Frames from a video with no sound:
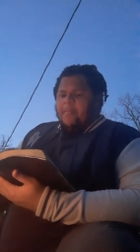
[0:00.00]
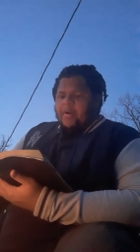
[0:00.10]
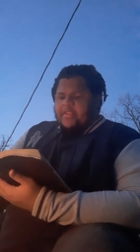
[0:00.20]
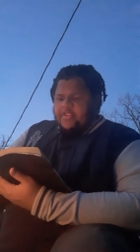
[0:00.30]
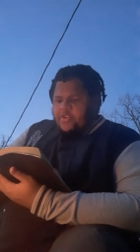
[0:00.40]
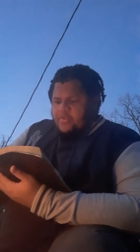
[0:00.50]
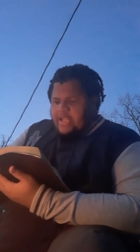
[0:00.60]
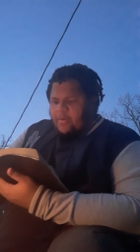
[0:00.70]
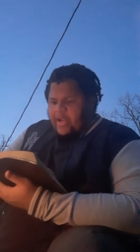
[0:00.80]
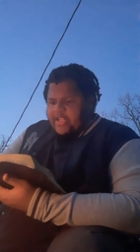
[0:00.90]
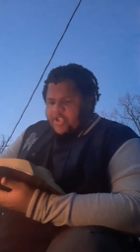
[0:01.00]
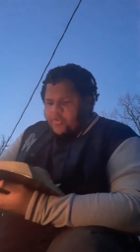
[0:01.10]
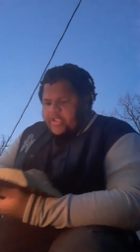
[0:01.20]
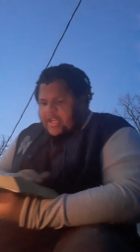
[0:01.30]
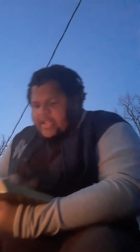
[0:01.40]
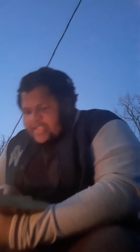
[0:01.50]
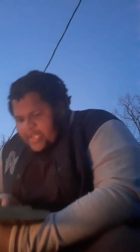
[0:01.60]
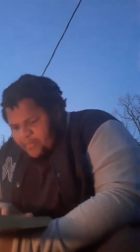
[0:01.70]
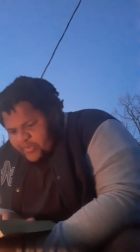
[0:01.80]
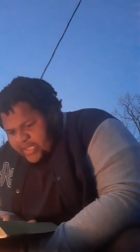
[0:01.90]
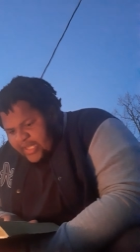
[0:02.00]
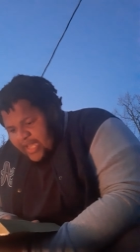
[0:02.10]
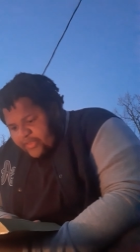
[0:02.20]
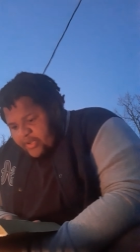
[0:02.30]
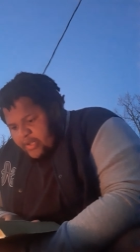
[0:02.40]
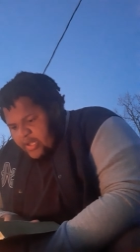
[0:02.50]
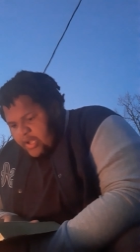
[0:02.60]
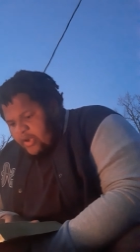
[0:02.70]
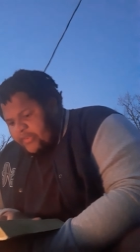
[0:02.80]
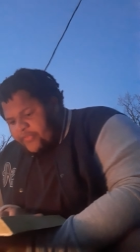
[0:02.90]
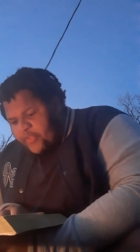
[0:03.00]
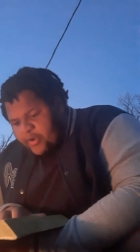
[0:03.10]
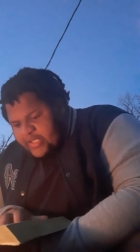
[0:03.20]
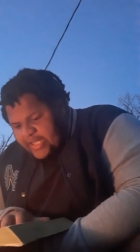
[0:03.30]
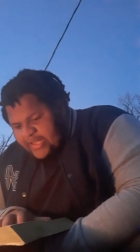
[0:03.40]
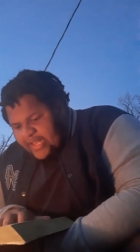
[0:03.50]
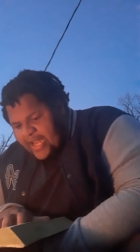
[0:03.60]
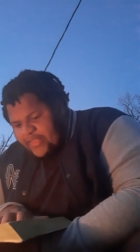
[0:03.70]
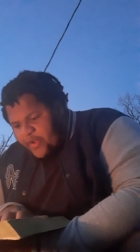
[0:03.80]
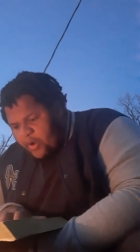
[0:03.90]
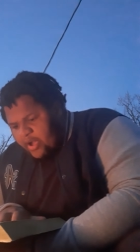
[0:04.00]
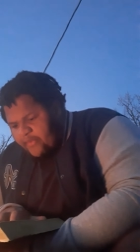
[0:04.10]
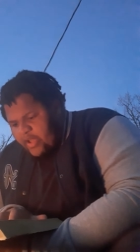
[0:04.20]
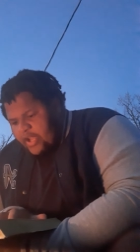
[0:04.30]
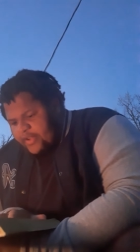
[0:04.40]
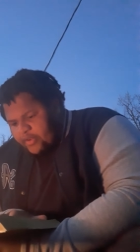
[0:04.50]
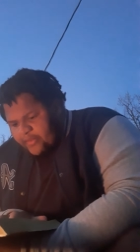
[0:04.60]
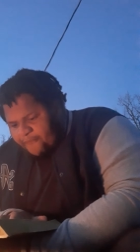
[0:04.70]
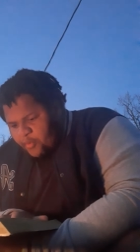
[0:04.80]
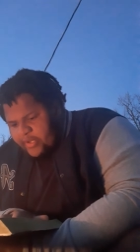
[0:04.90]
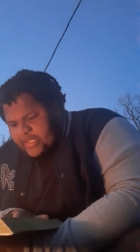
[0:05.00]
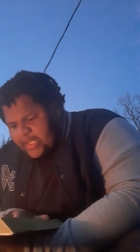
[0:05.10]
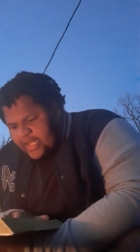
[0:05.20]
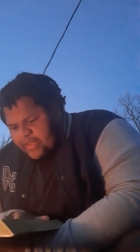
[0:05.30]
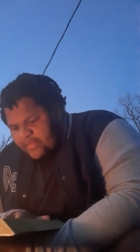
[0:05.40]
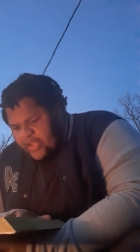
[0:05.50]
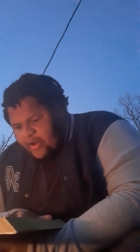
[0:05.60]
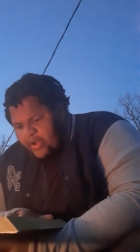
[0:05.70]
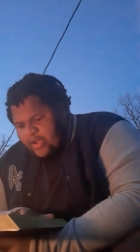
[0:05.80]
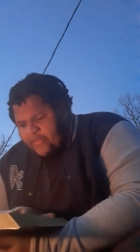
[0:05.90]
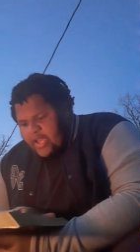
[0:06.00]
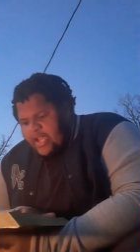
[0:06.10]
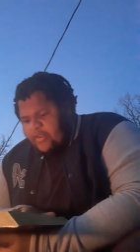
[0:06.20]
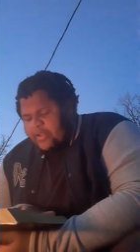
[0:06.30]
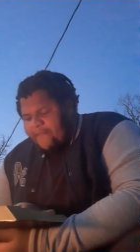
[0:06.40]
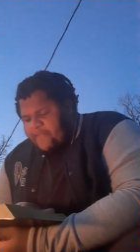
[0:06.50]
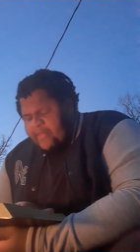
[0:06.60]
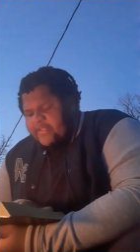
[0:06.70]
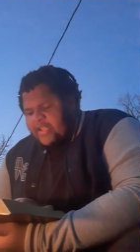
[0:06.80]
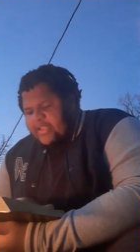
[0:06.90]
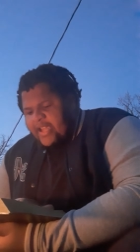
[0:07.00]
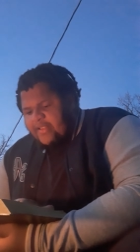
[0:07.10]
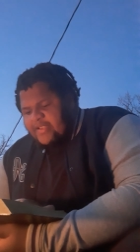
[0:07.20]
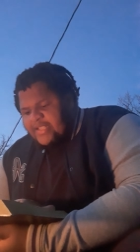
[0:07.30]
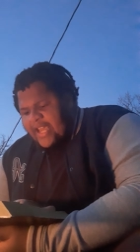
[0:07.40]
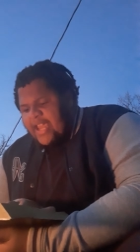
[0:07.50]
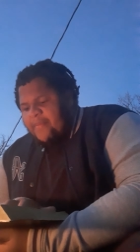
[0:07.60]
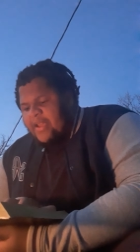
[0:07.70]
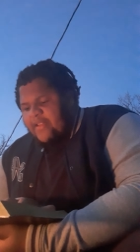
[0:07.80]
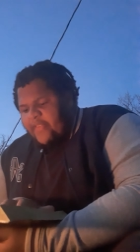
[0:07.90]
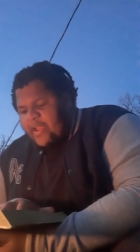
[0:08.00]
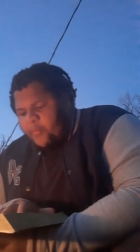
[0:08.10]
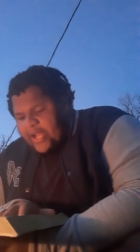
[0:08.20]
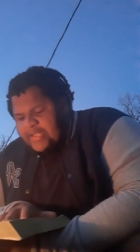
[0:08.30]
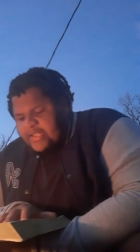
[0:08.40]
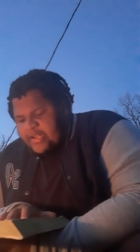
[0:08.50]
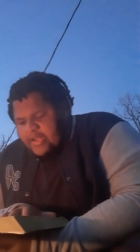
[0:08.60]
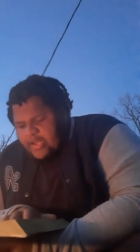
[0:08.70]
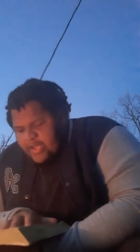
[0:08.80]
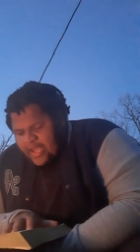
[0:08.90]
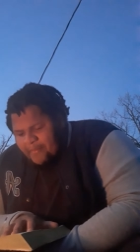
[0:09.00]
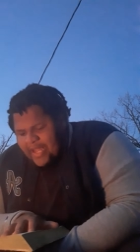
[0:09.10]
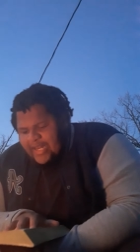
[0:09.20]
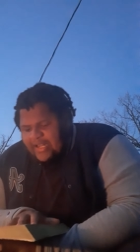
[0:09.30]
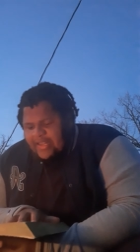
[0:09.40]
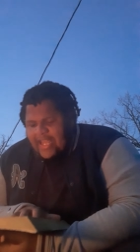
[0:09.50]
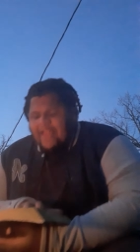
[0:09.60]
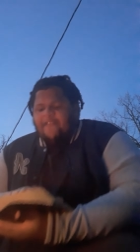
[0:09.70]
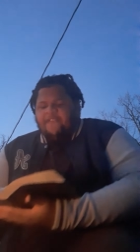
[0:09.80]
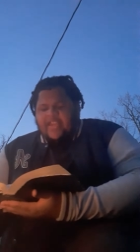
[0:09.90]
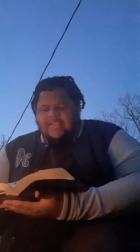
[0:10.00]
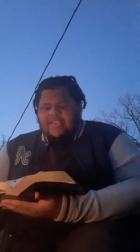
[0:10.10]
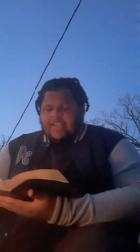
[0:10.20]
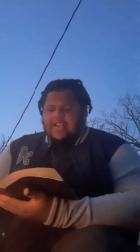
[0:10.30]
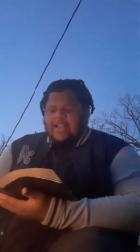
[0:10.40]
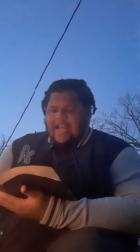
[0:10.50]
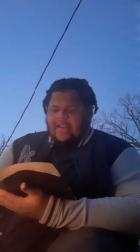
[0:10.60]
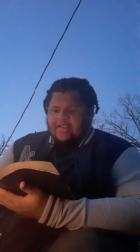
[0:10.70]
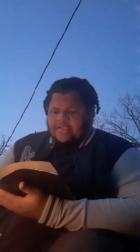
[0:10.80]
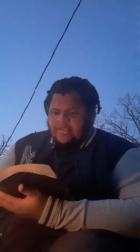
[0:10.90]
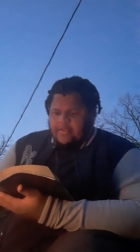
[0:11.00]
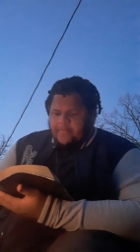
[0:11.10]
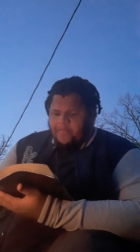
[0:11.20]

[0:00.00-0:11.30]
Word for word: But the Jews that were at Shushan assembled together on the thirteenth day thereof, and on the fourteenth thereof, and on the fifteenth day of the same, they rested and made it a day of feasting and gladness.